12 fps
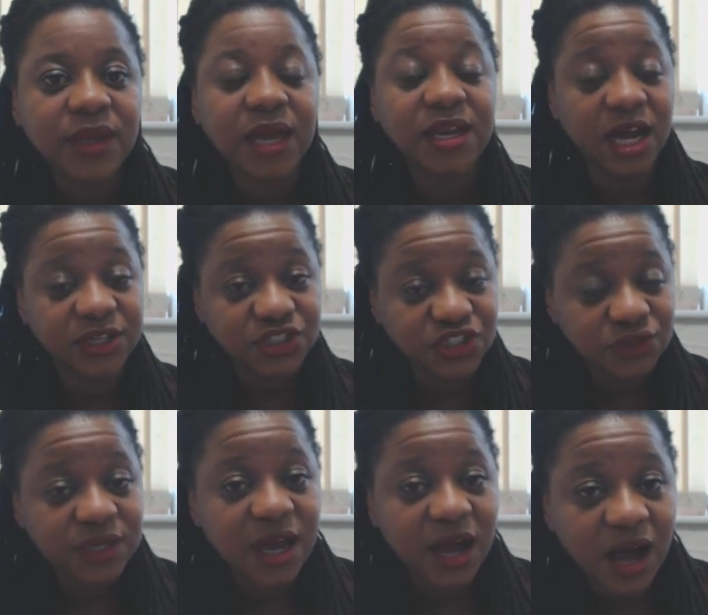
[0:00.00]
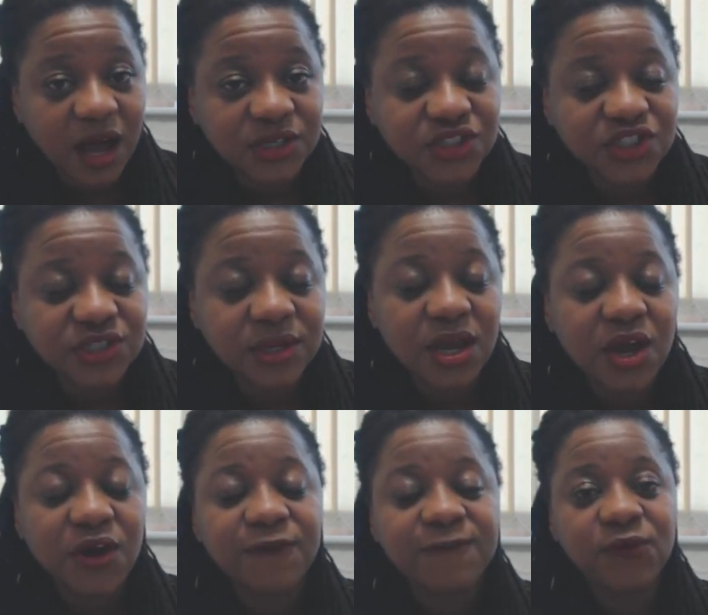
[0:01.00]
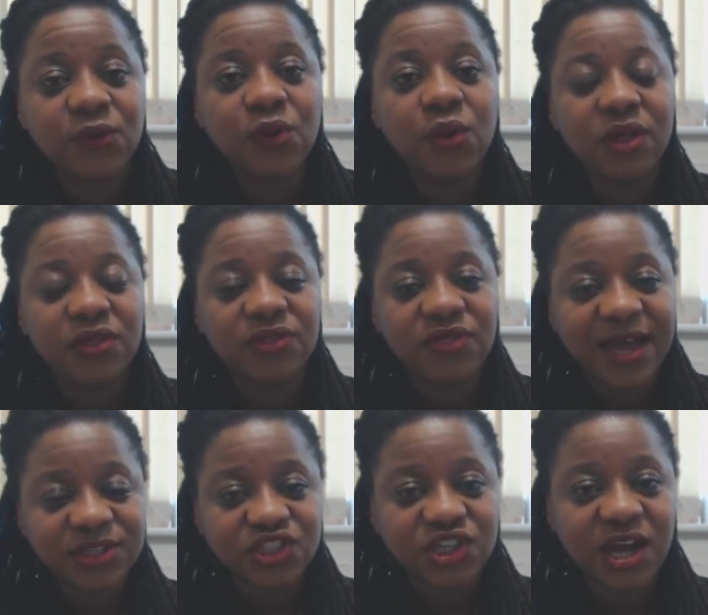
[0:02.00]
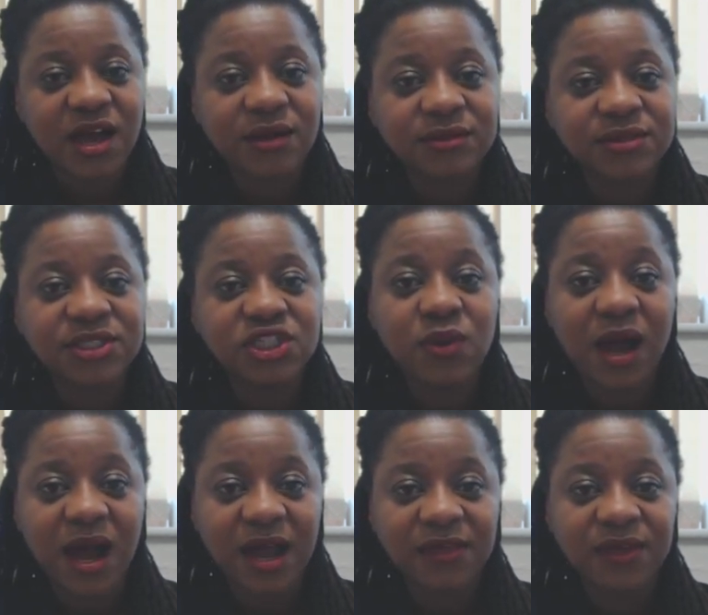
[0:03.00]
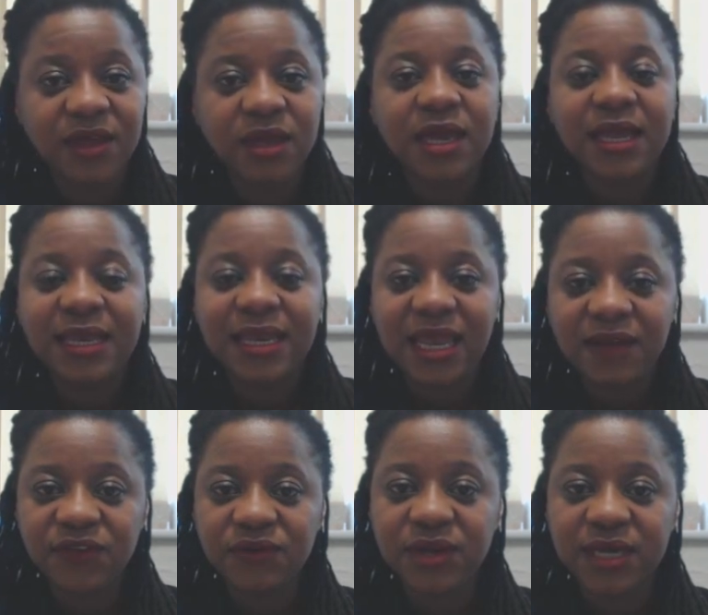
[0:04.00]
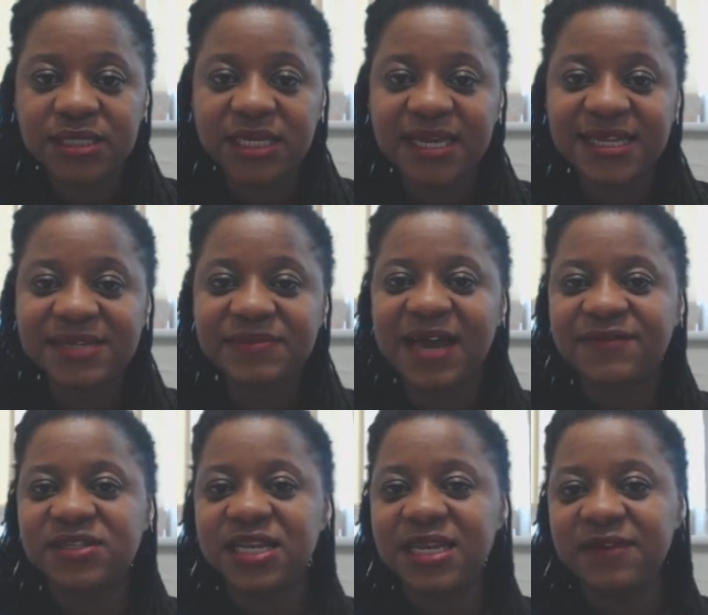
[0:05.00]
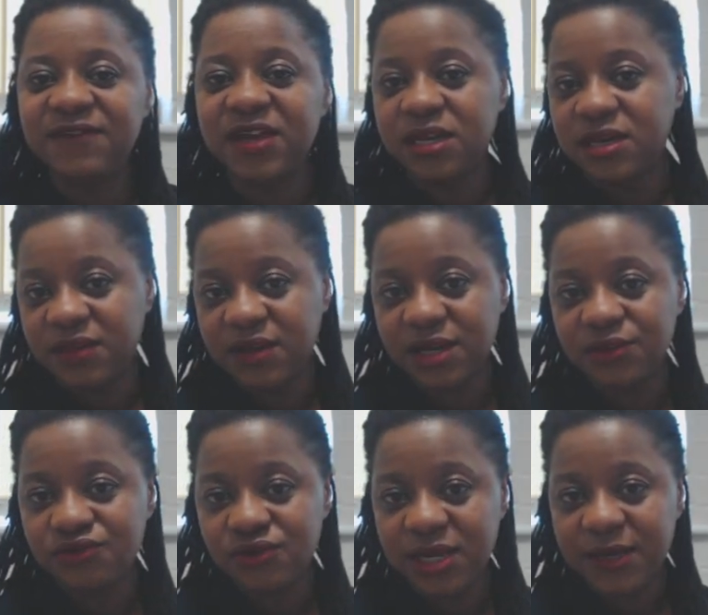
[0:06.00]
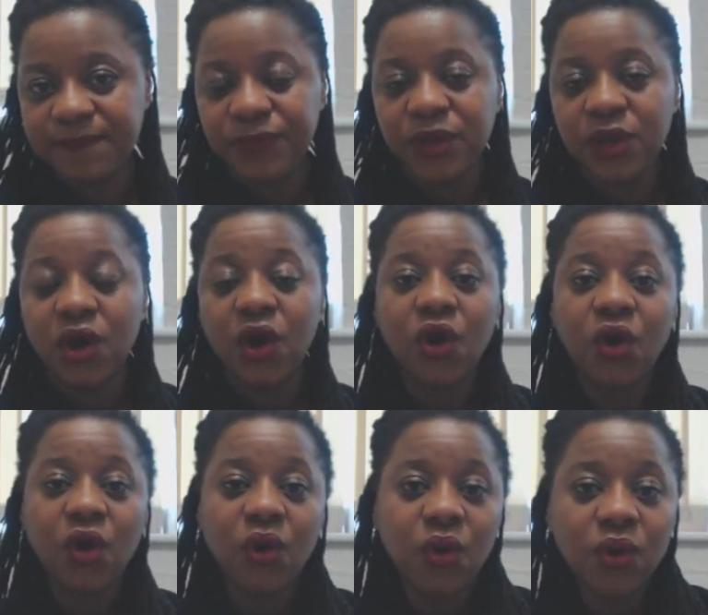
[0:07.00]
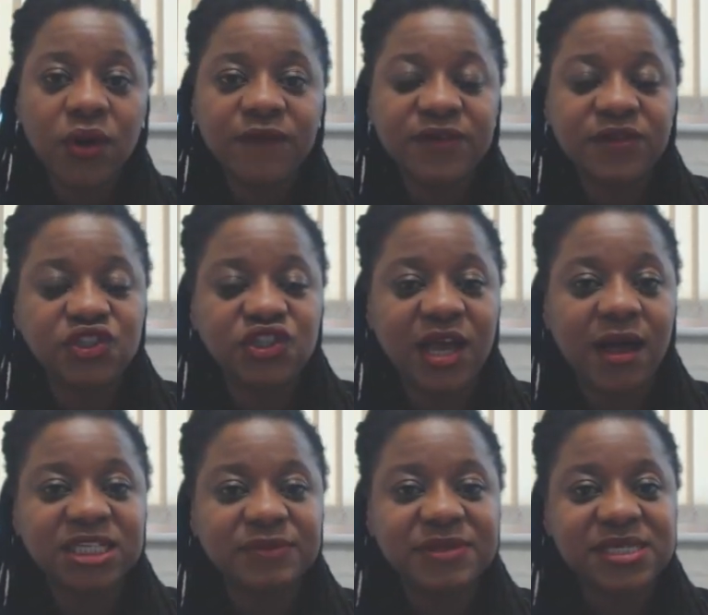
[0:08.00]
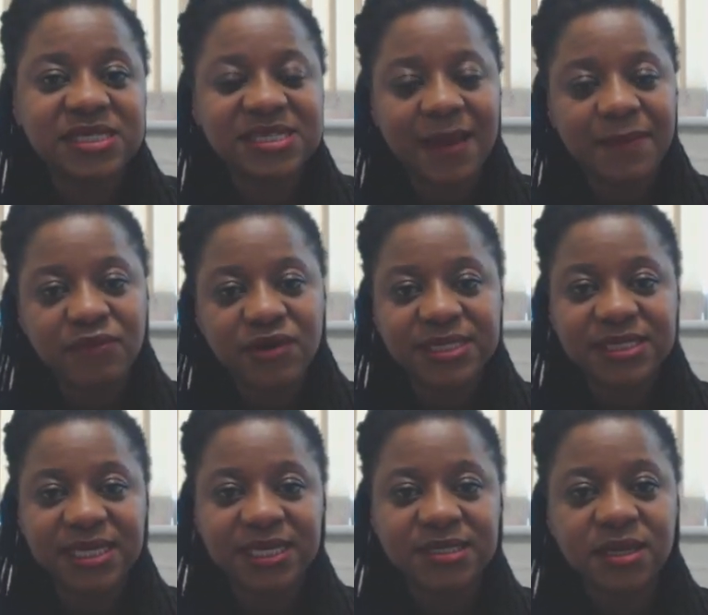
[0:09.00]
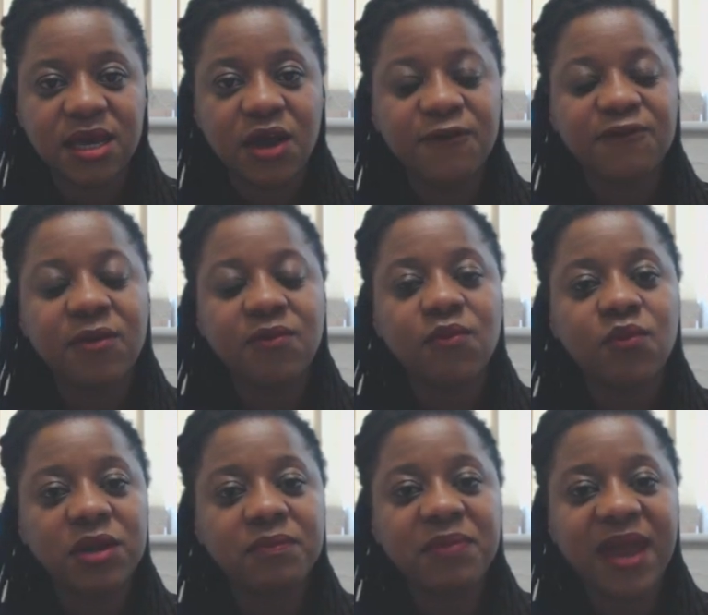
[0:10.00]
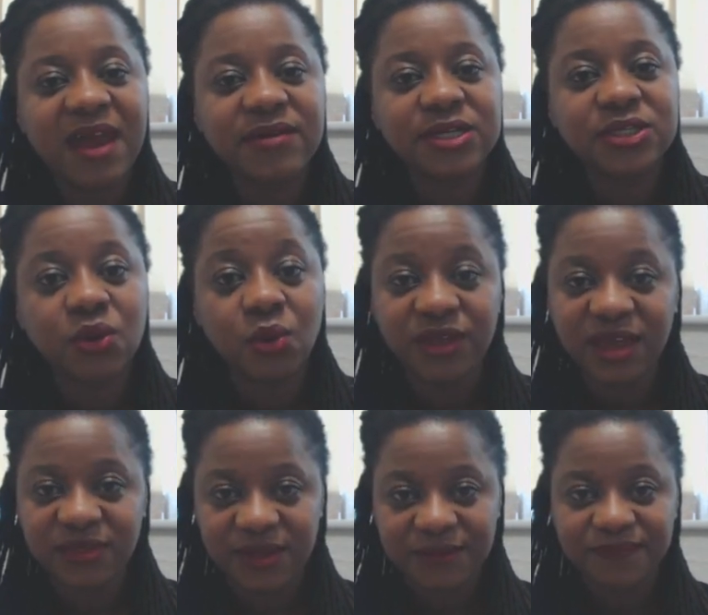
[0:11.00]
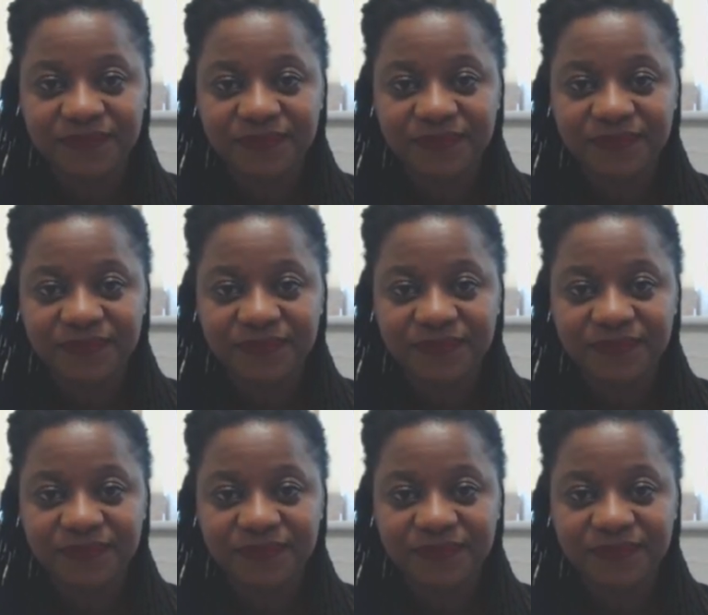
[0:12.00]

and unduly harsh for that child to either leave the United Kingdom and have to live in another country, or for the child to be separated from one parent or the other.